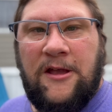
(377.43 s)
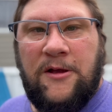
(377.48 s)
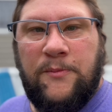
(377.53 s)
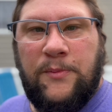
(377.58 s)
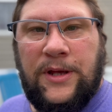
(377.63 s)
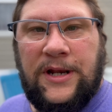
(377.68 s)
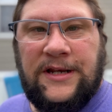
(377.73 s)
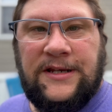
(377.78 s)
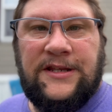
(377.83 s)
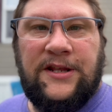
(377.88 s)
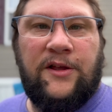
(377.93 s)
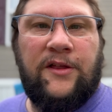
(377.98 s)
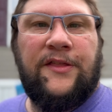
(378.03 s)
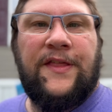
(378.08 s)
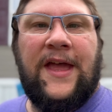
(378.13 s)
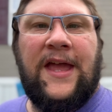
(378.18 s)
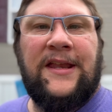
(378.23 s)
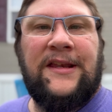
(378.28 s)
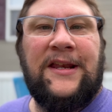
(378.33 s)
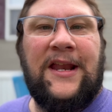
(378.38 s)
but until
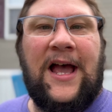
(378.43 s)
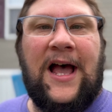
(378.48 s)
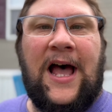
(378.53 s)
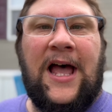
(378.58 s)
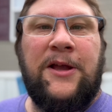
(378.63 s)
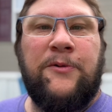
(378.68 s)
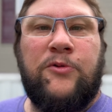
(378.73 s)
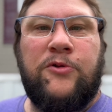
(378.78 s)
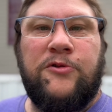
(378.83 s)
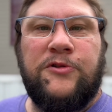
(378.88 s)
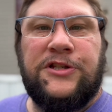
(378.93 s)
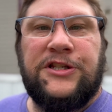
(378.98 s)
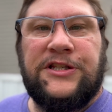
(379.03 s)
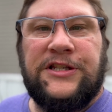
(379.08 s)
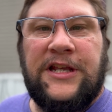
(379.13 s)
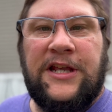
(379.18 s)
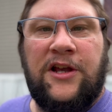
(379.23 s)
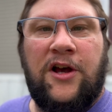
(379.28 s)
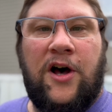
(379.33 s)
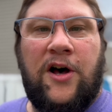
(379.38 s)
then, I will
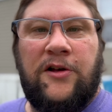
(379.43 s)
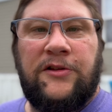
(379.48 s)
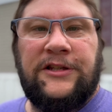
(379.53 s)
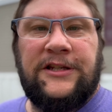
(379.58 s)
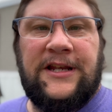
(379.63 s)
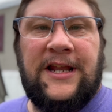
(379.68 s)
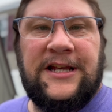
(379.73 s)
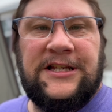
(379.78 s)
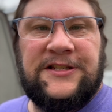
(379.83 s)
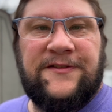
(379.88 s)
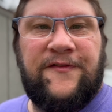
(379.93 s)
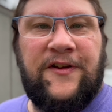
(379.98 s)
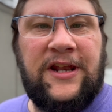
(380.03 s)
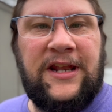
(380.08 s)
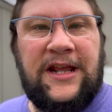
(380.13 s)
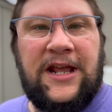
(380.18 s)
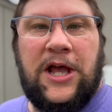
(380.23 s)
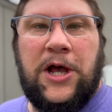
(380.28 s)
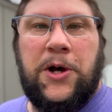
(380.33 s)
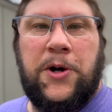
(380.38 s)
see you all in the next
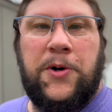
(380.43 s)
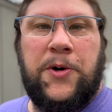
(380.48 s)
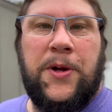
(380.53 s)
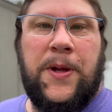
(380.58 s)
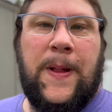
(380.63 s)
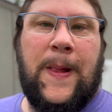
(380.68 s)
video.